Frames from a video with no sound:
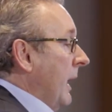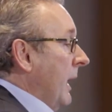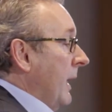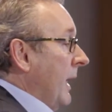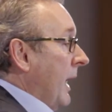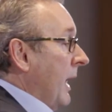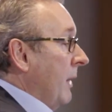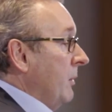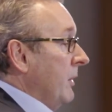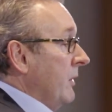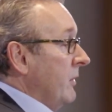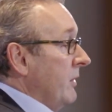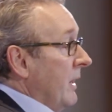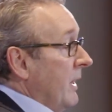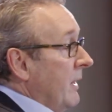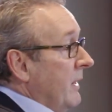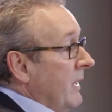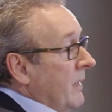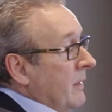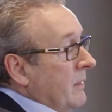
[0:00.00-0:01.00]
And I would
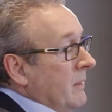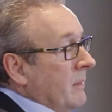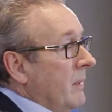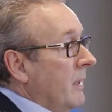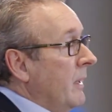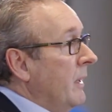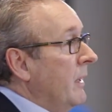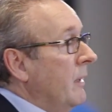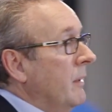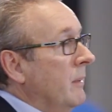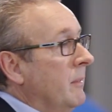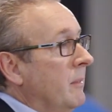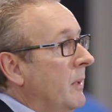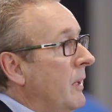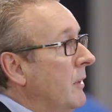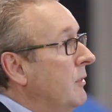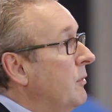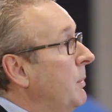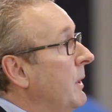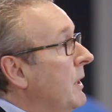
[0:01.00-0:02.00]
say that
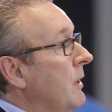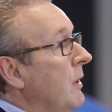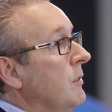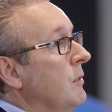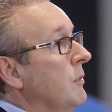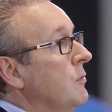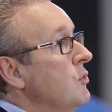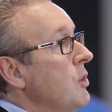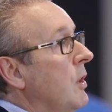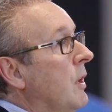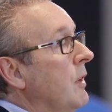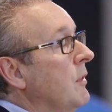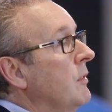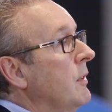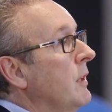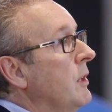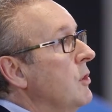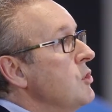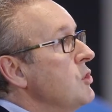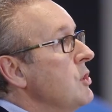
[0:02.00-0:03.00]
it's because of
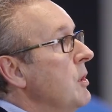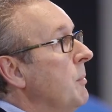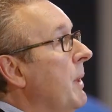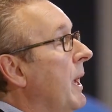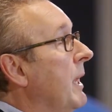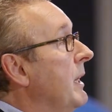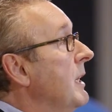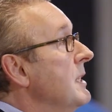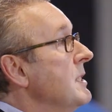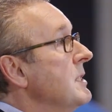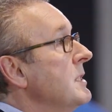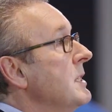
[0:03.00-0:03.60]
John's leadership and